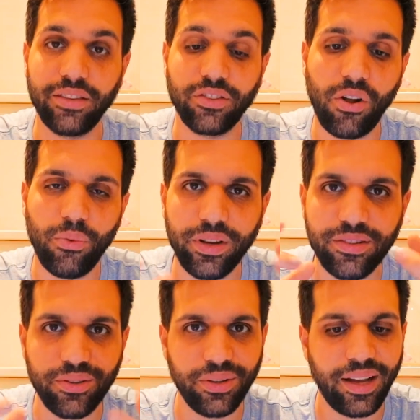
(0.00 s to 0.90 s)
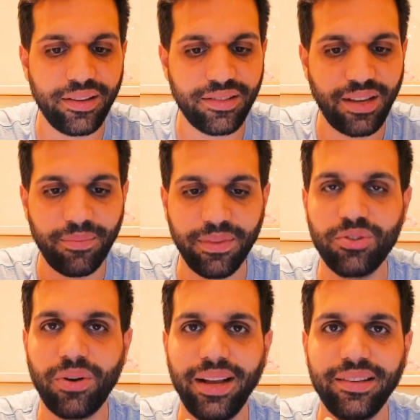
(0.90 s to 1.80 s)
As always, you guys send me
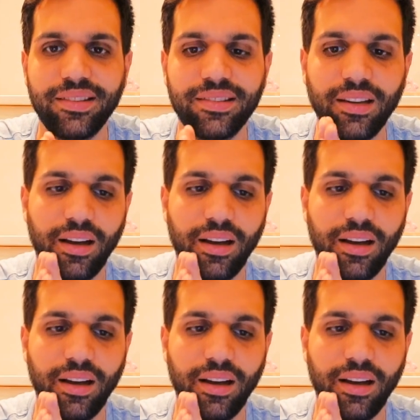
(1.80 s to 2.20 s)
tracks.